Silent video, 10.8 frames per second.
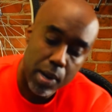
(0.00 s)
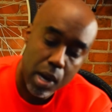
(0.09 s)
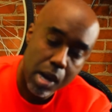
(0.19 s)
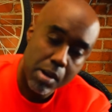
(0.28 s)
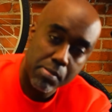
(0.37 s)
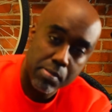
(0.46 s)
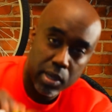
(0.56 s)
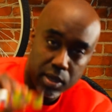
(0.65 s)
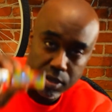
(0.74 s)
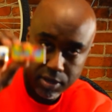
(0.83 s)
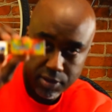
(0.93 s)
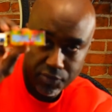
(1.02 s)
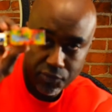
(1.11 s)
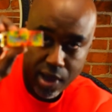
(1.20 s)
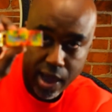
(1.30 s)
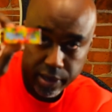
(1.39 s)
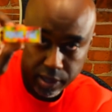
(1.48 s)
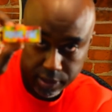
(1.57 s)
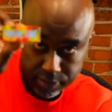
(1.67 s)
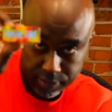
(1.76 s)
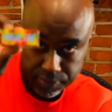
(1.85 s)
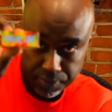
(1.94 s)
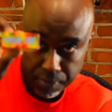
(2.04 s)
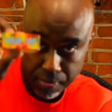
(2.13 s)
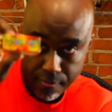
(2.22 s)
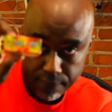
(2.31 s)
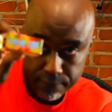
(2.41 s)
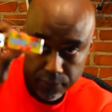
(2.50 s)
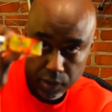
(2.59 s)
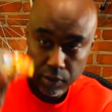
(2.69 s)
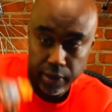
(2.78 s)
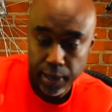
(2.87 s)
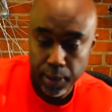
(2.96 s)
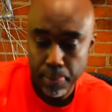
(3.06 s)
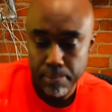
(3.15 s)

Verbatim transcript: Palm Fire, all right?